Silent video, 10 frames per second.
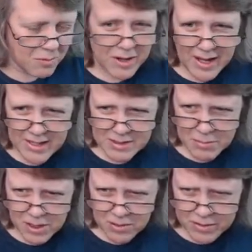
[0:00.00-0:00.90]
when he has a
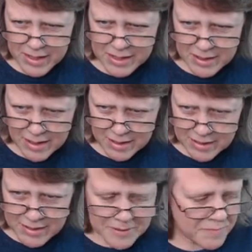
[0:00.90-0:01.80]
model that uh,
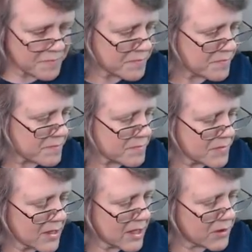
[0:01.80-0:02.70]

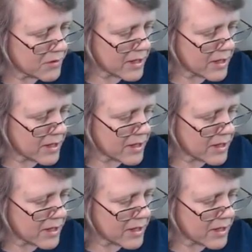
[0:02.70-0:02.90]
either